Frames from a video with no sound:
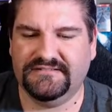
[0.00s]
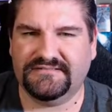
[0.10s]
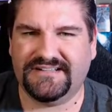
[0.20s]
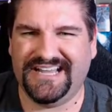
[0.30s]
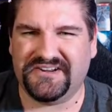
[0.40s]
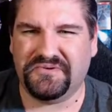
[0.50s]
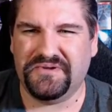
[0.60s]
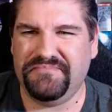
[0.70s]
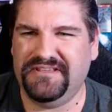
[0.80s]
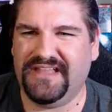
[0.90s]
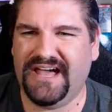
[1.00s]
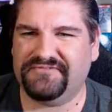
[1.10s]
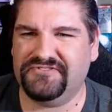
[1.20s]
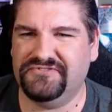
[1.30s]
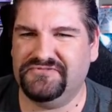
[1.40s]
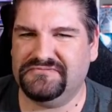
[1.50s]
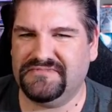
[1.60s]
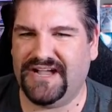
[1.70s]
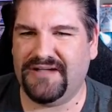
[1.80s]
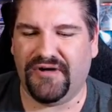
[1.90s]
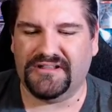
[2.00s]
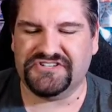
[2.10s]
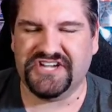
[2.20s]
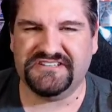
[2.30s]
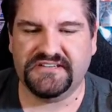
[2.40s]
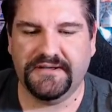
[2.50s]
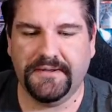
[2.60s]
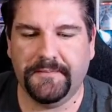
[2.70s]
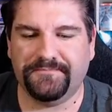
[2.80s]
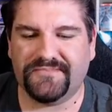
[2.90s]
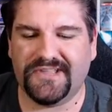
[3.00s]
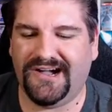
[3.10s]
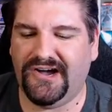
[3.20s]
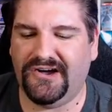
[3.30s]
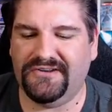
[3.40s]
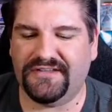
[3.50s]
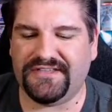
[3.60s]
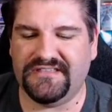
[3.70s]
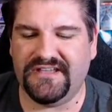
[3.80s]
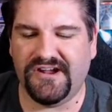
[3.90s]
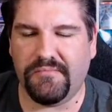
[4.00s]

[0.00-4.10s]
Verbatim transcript: kind of creepy laugh too. I apologize. Oh, nothing there.